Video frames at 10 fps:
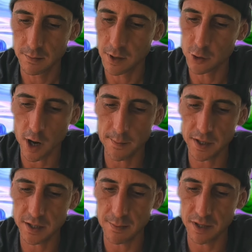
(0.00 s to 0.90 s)
Come on, drop
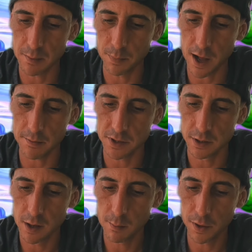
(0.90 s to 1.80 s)
us something.
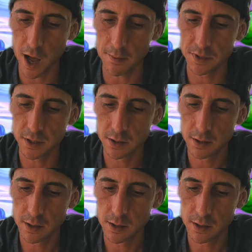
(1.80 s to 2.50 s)
Plums. Plums.